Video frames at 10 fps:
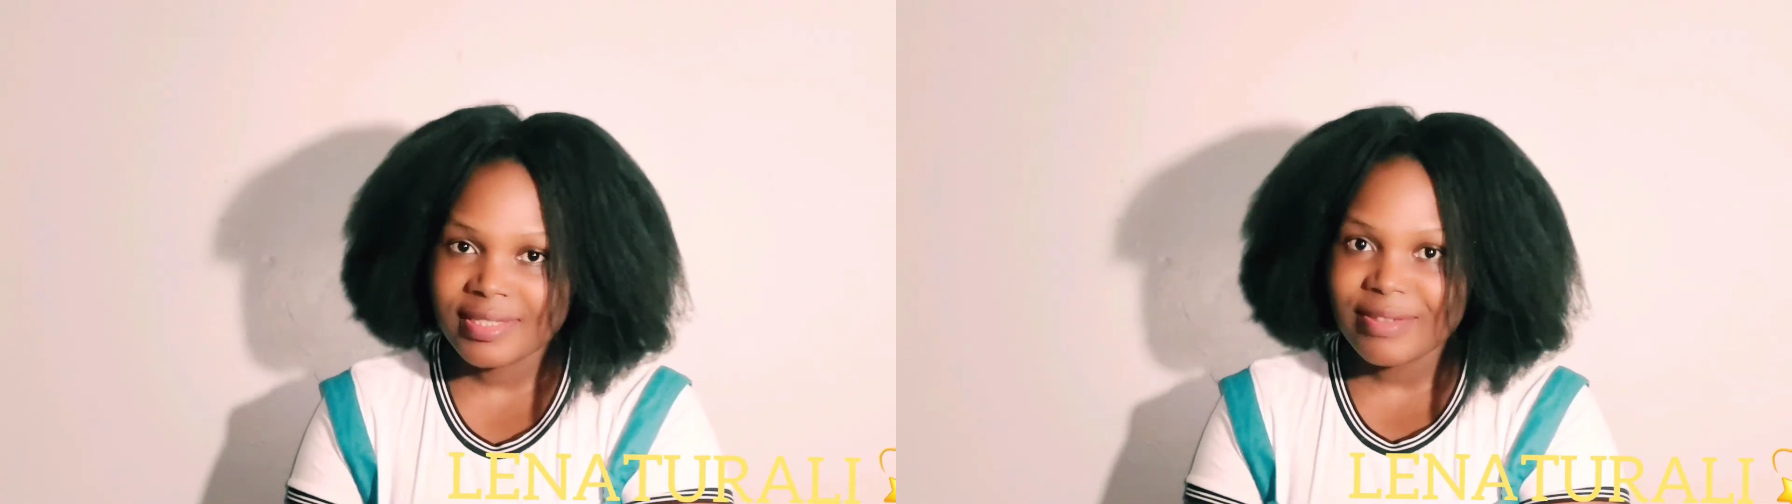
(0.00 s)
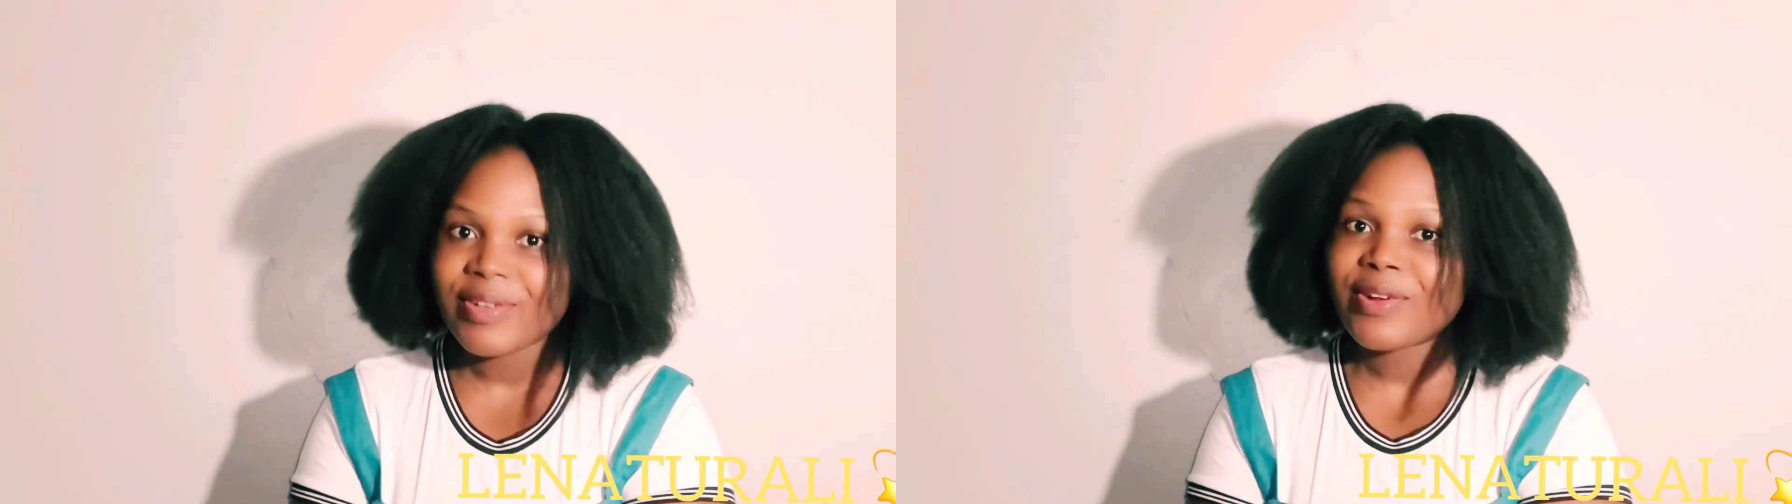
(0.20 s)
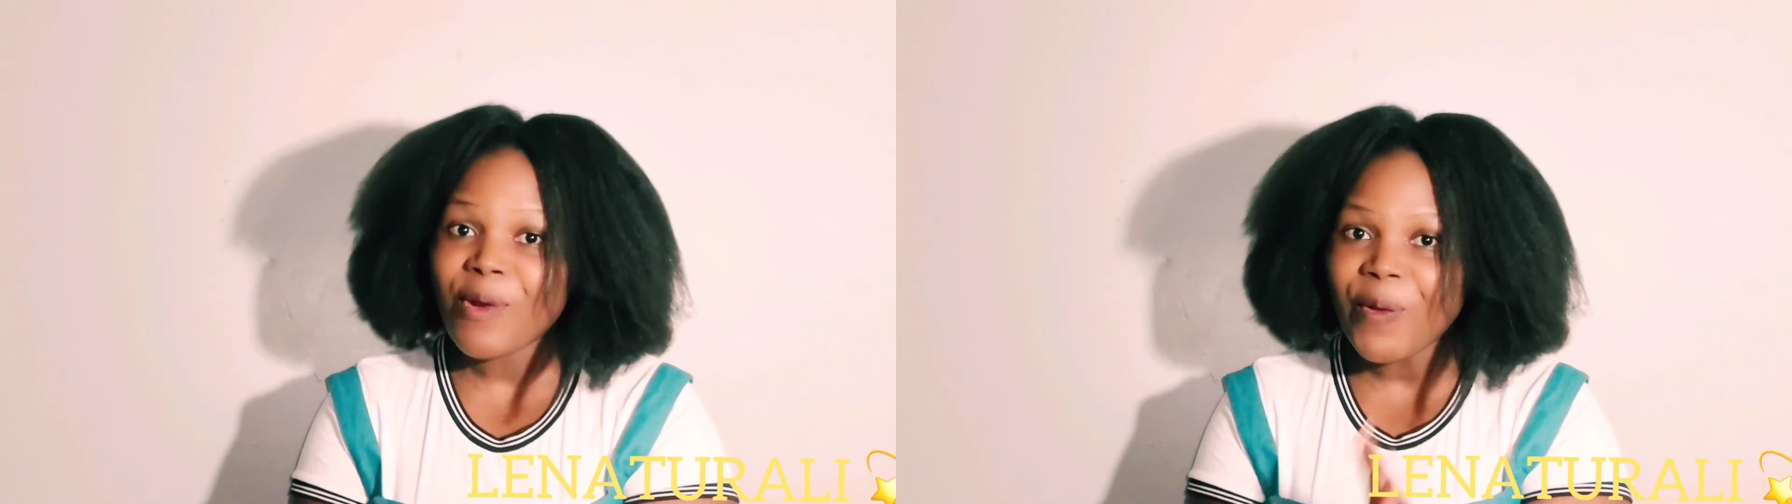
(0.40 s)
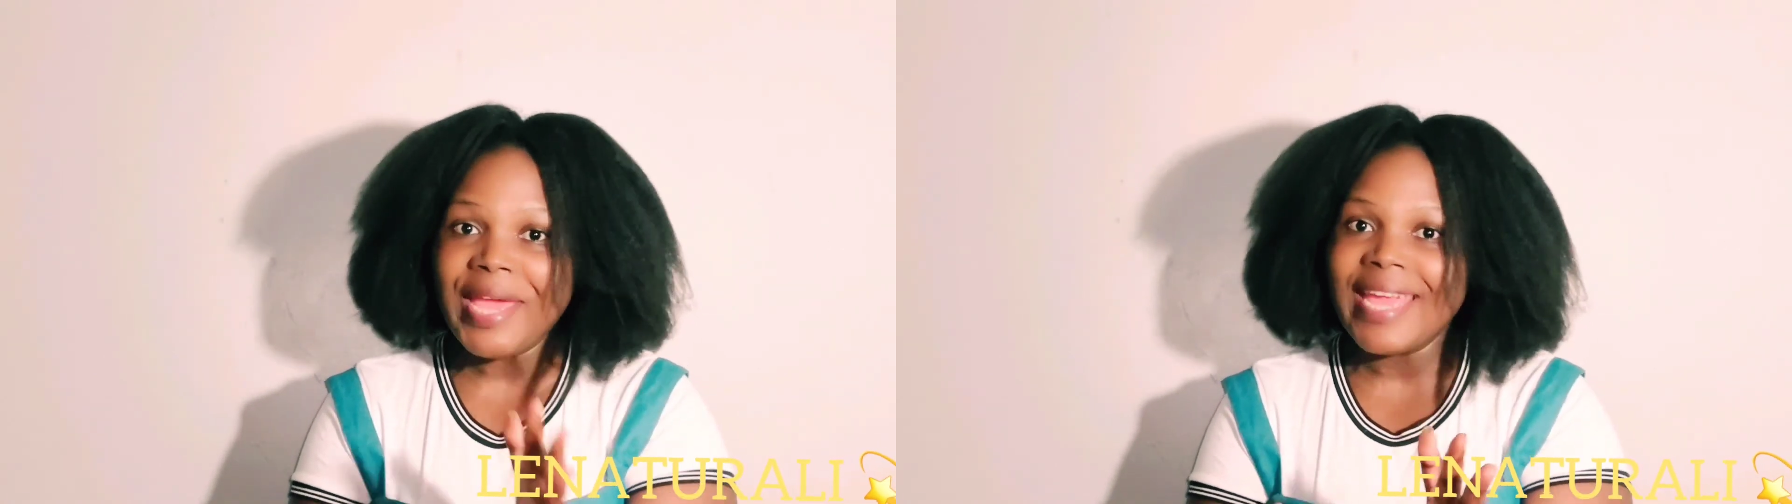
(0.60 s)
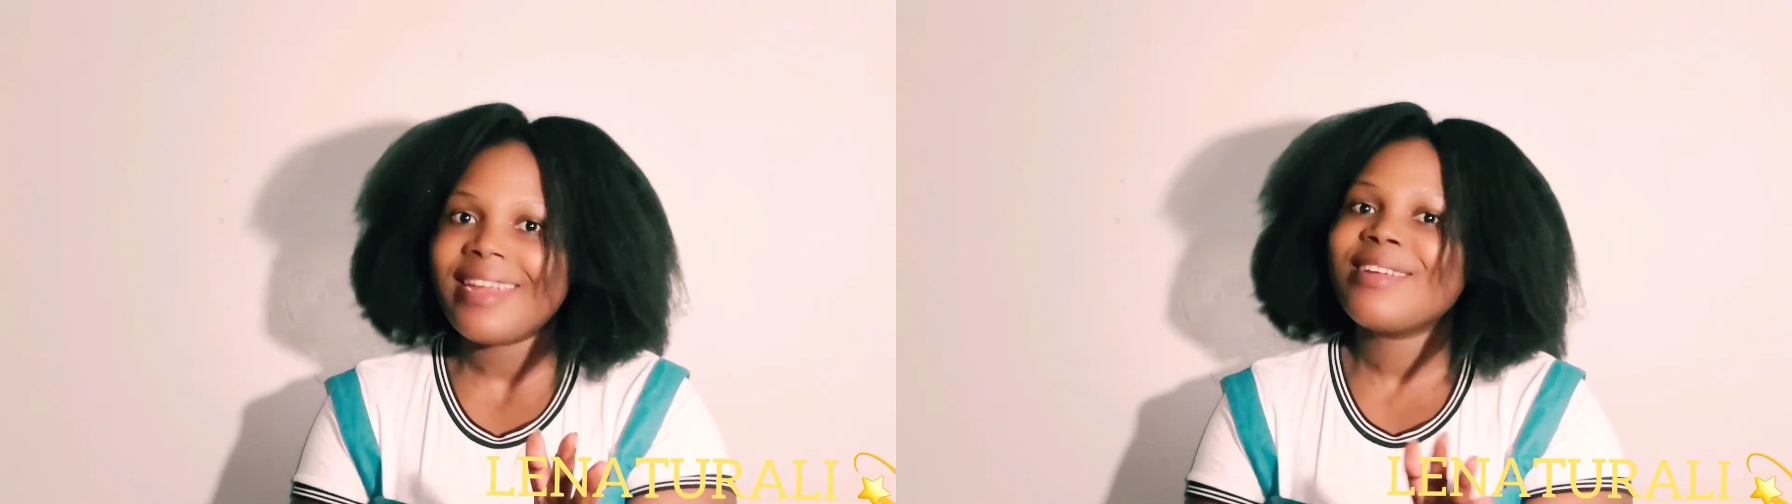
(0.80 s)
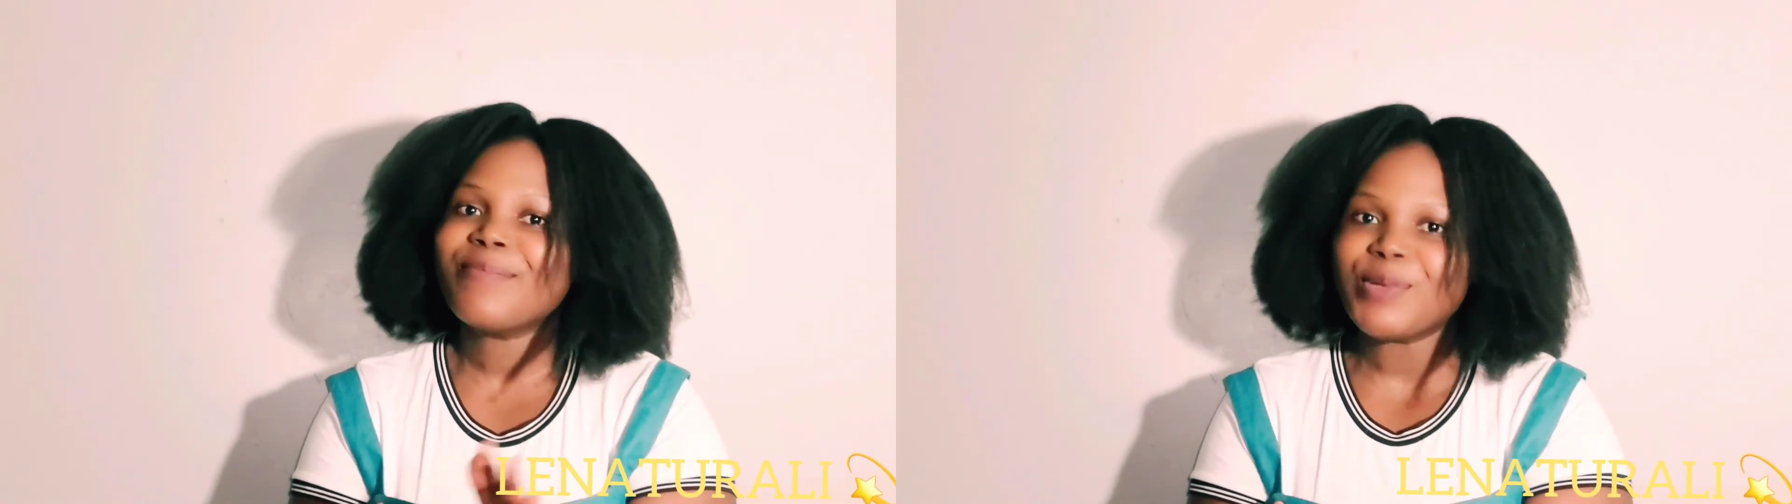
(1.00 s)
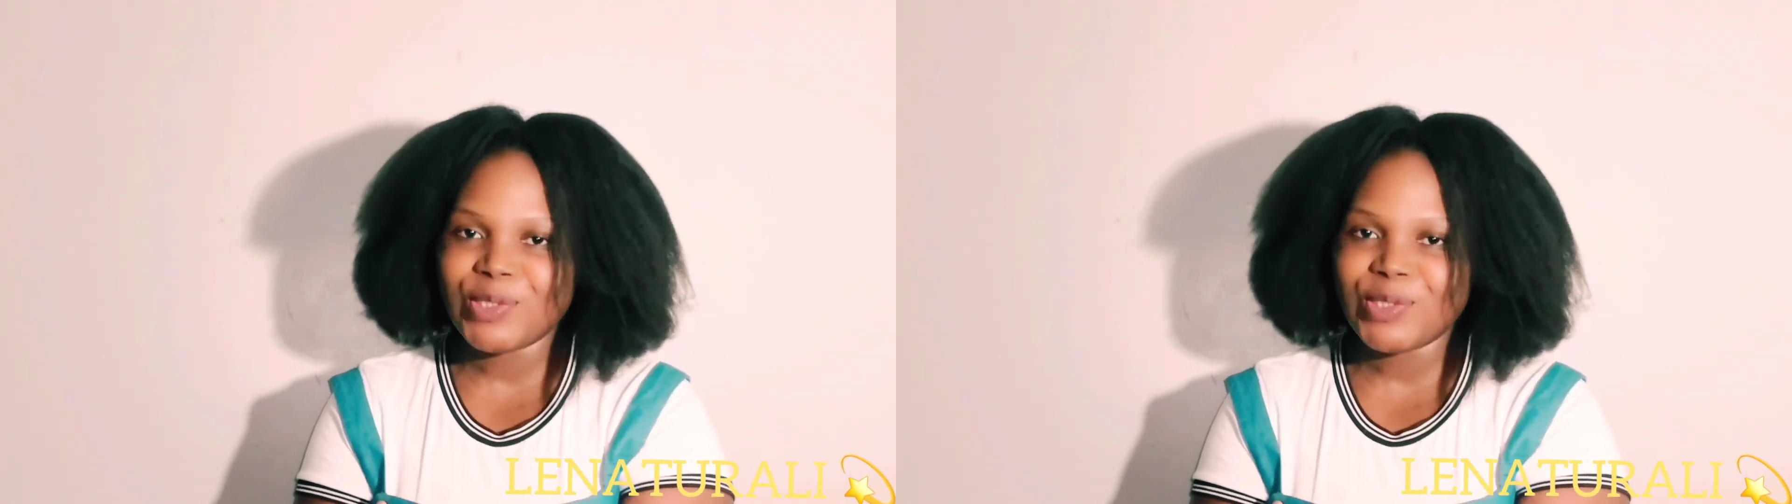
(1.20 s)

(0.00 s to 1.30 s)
So go ahead and